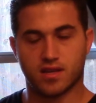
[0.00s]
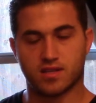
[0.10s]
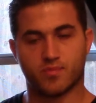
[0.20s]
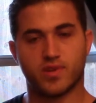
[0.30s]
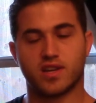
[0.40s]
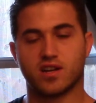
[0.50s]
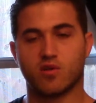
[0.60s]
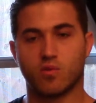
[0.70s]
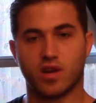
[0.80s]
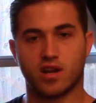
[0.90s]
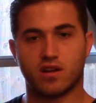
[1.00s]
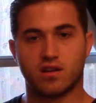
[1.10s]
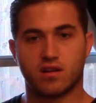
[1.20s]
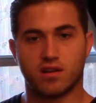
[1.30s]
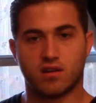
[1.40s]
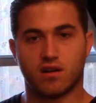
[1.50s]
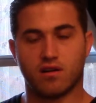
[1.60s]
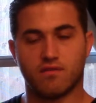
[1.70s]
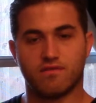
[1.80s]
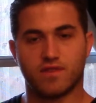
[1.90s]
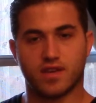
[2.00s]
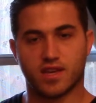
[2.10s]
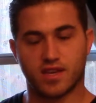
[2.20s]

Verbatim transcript: It's being aware of